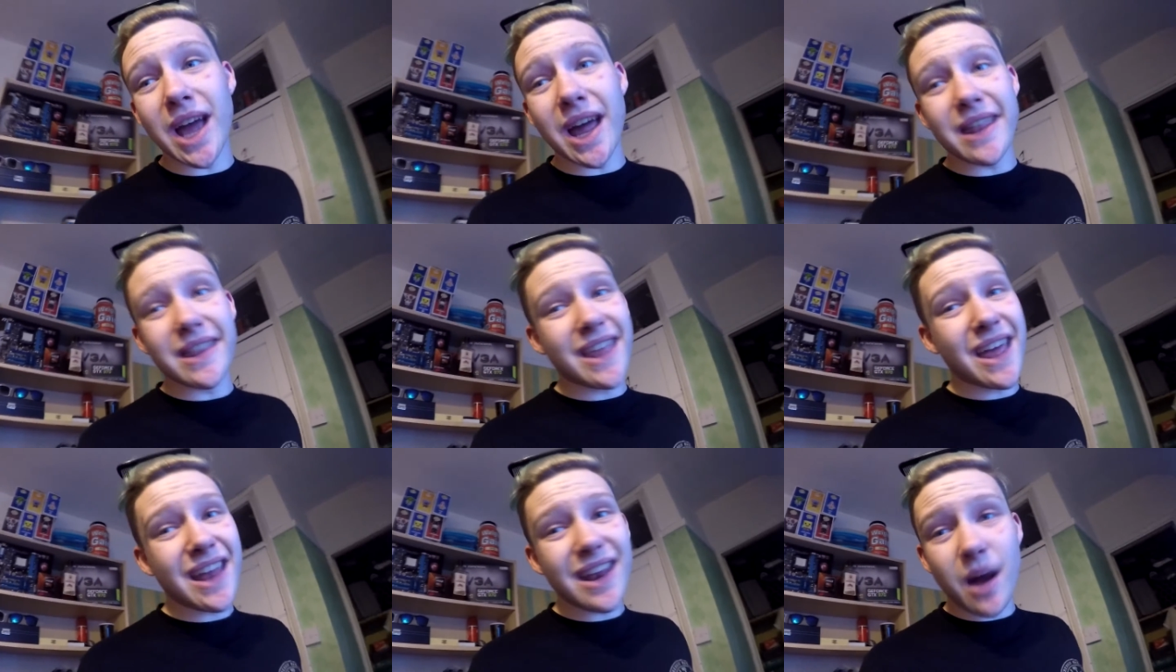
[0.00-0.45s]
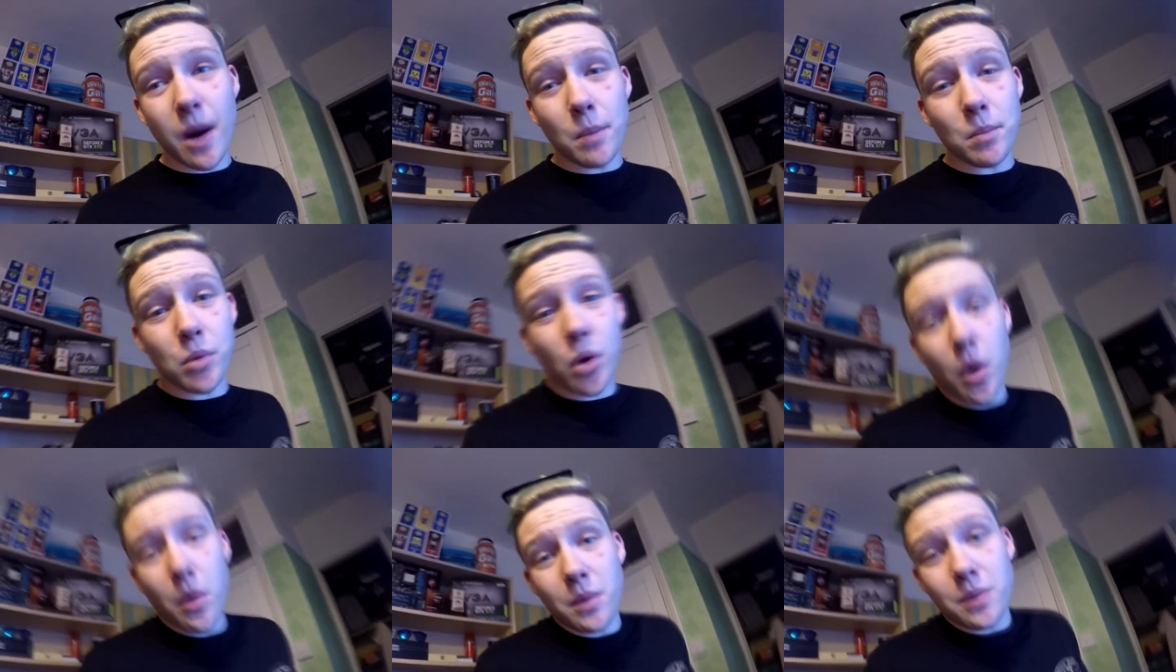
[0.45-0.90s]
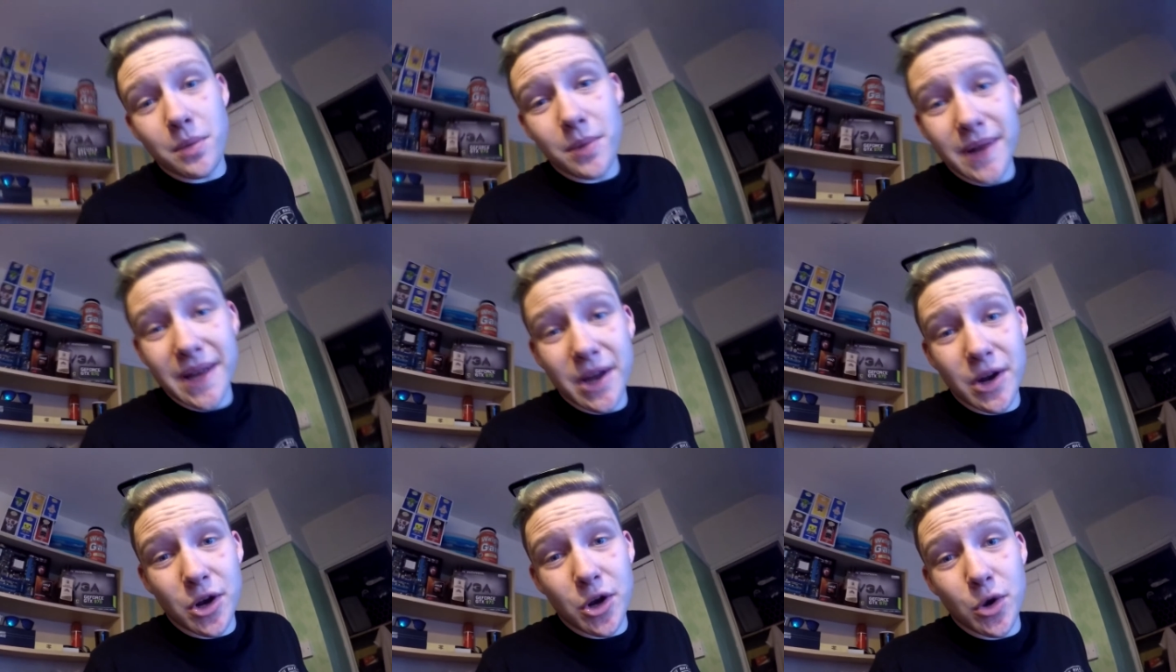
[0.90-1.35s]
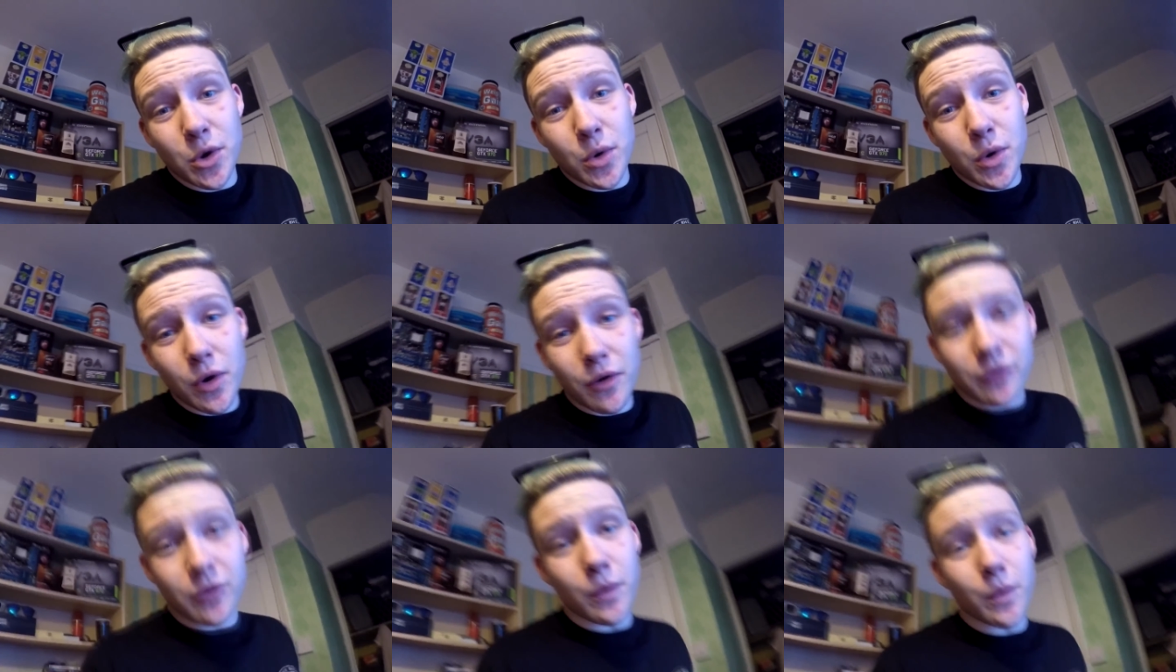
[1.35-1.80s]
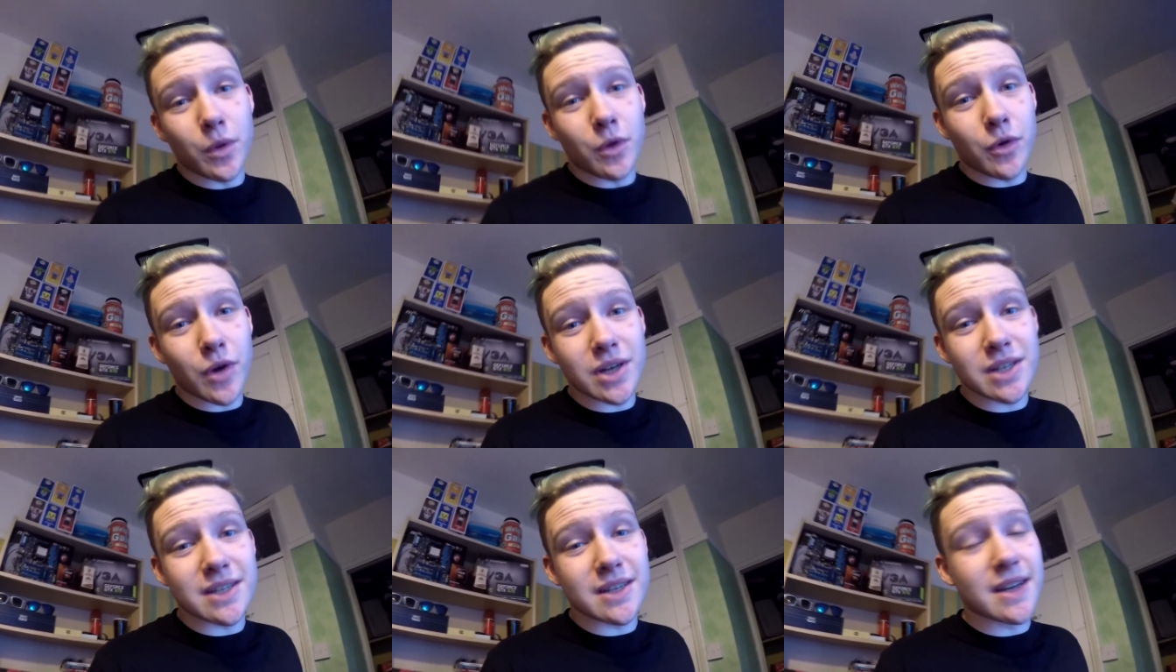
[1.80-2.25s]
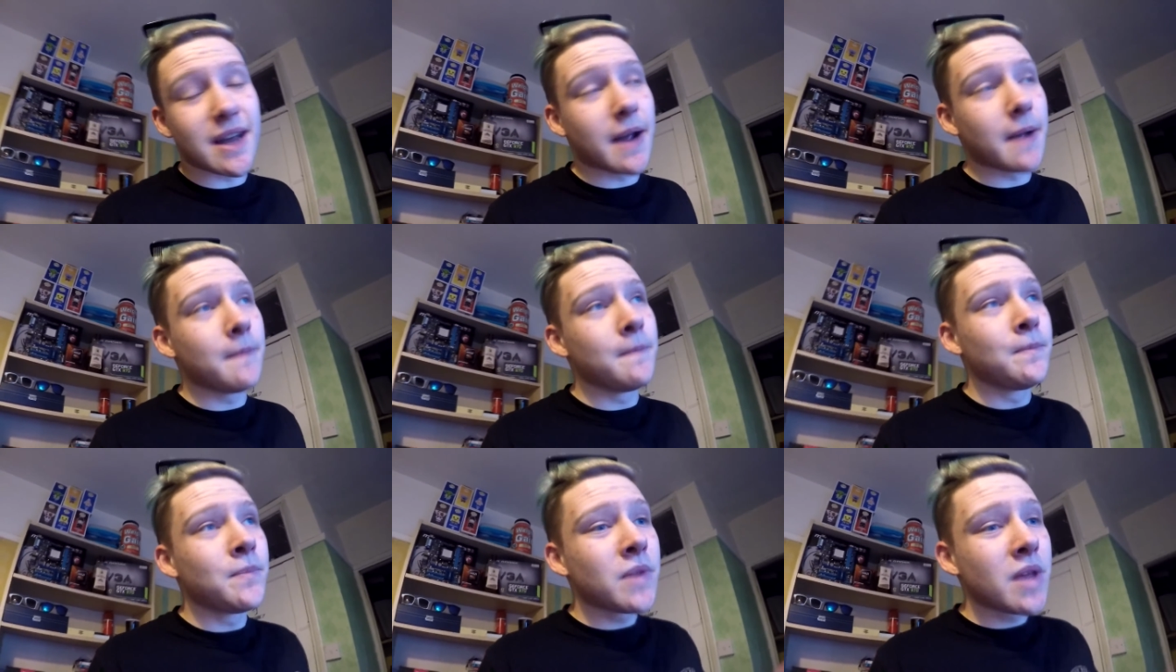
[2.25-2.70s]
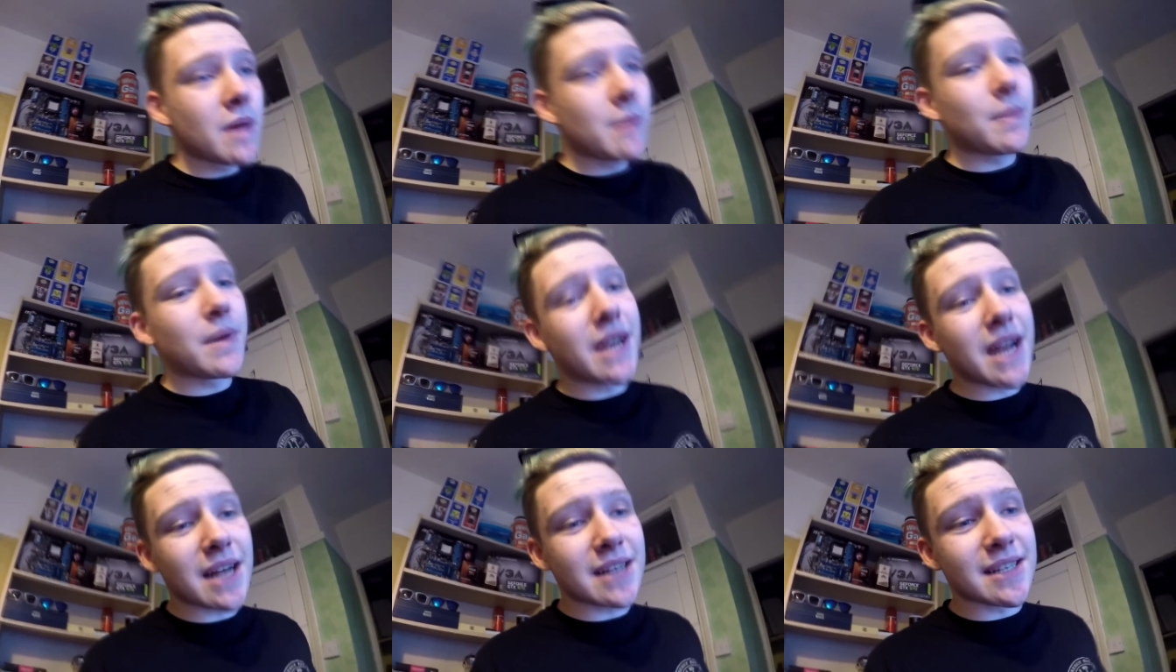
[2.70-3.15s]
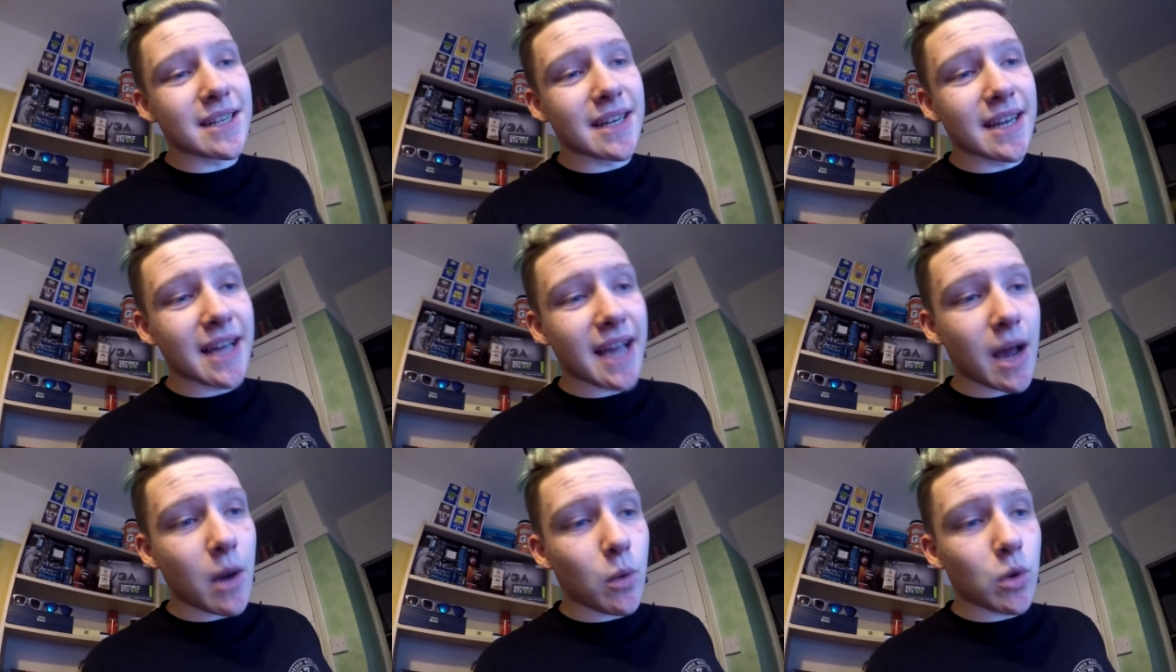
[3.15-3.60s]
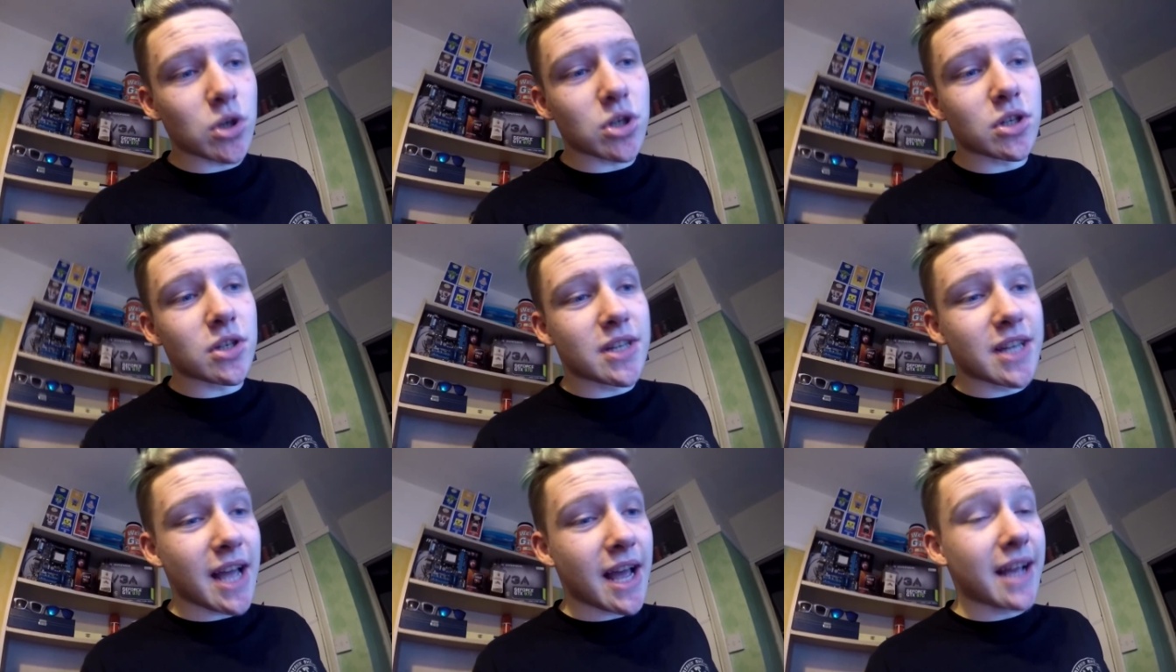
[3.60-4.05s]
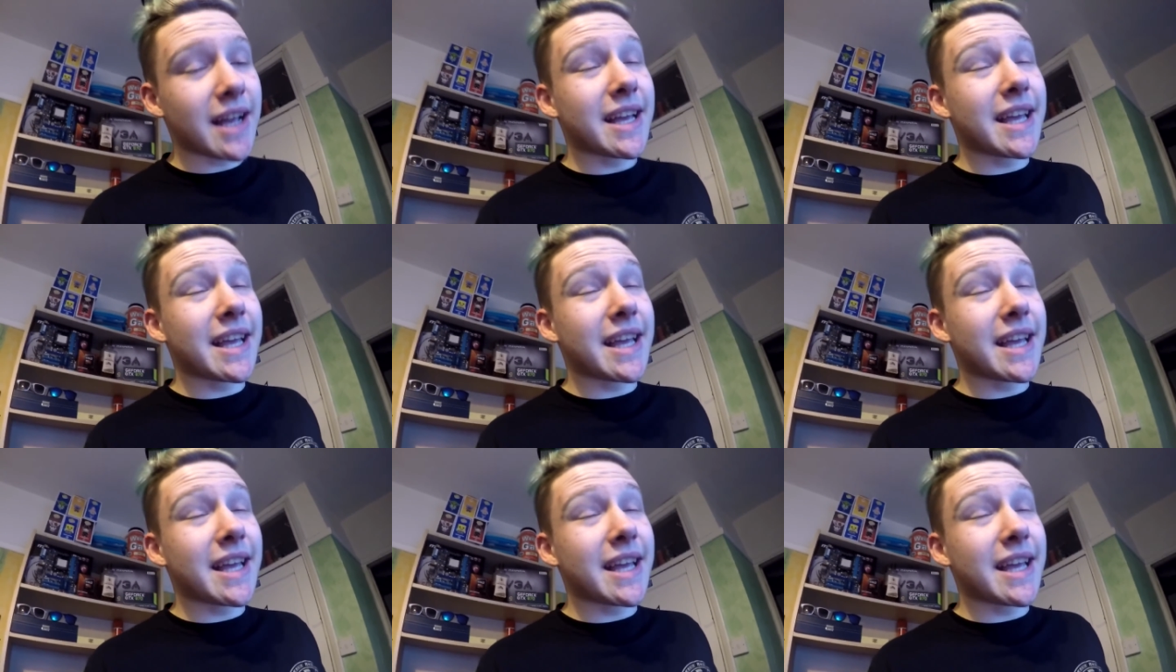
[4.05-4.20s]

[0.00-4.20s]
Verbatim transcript: and then I'm probably gonna do nothing with the rest of the day. Me and Nassie didn't get watch Get